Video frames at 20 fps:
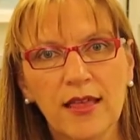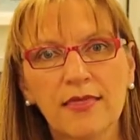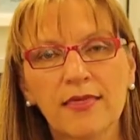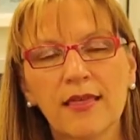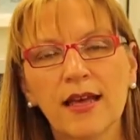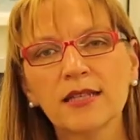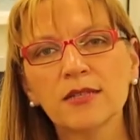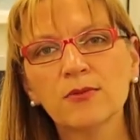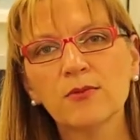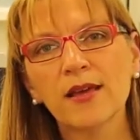
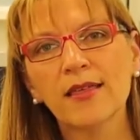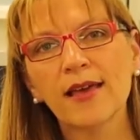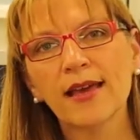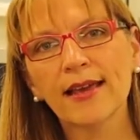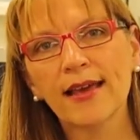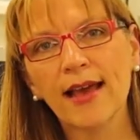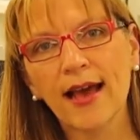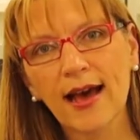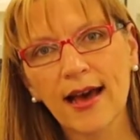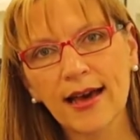That's where they
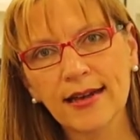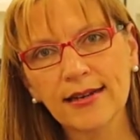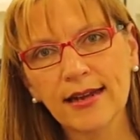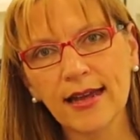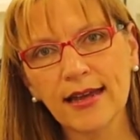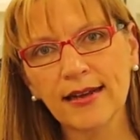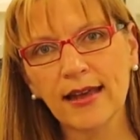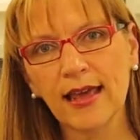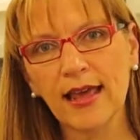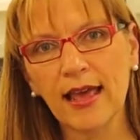can't
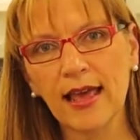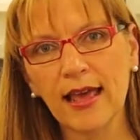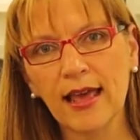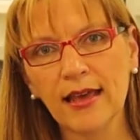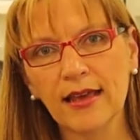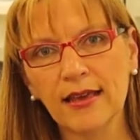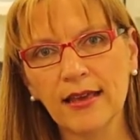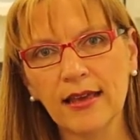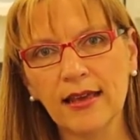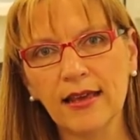get
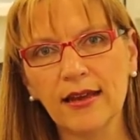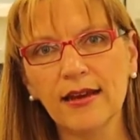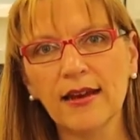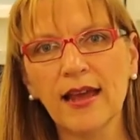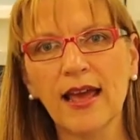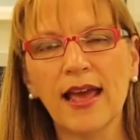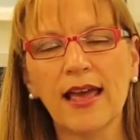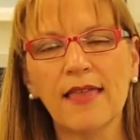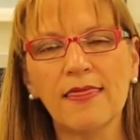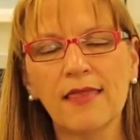air
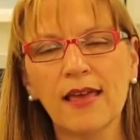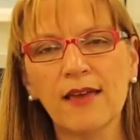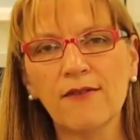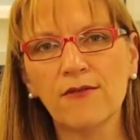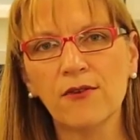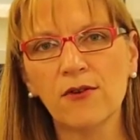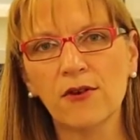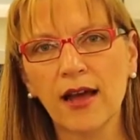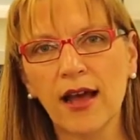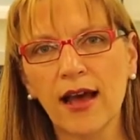in and
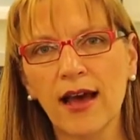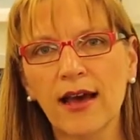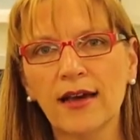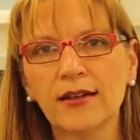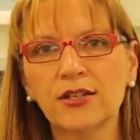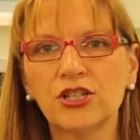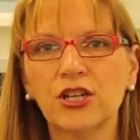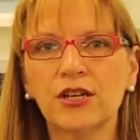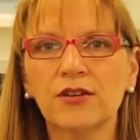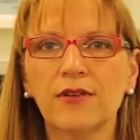therefore
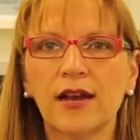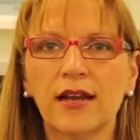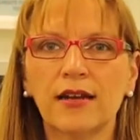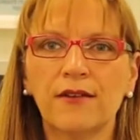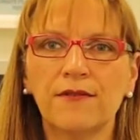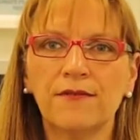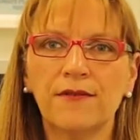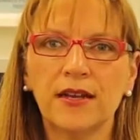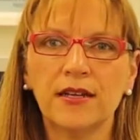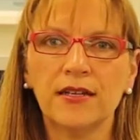can't generate an
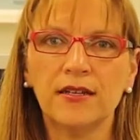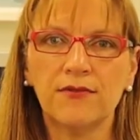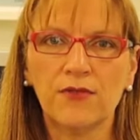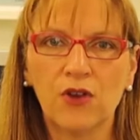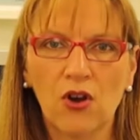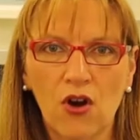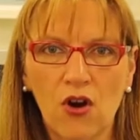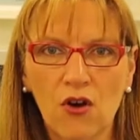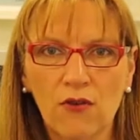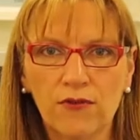effective
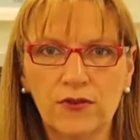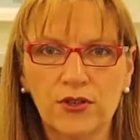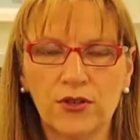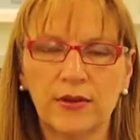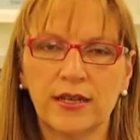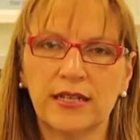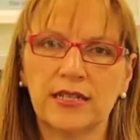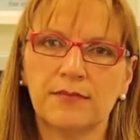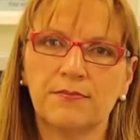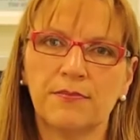cough to
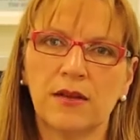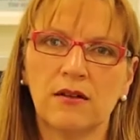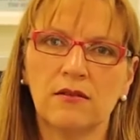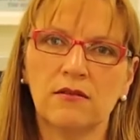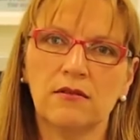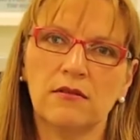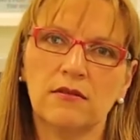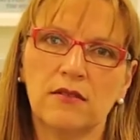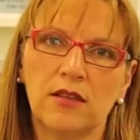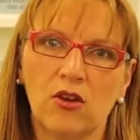
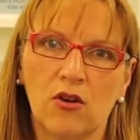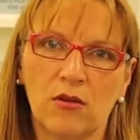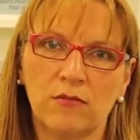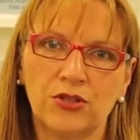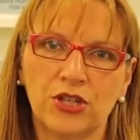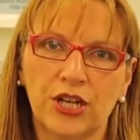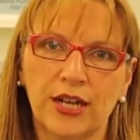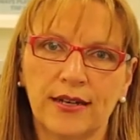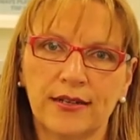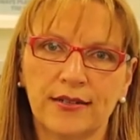expel the
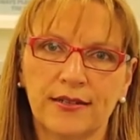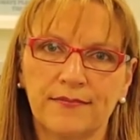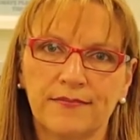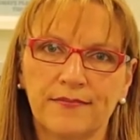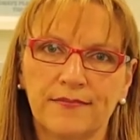object.